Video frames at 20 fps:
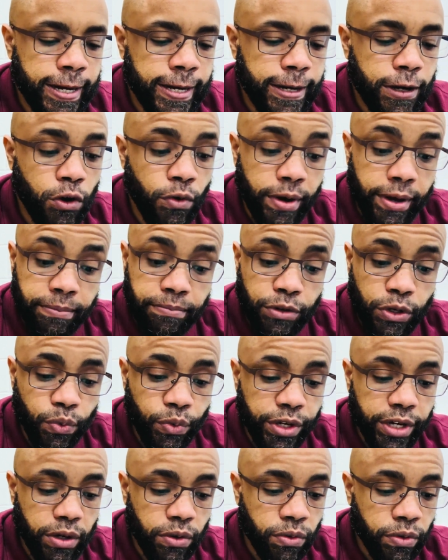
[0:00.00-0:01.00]
Okay, here we
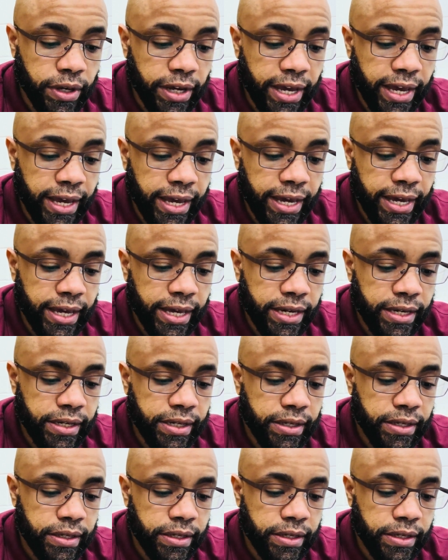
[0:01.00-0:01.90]
go. And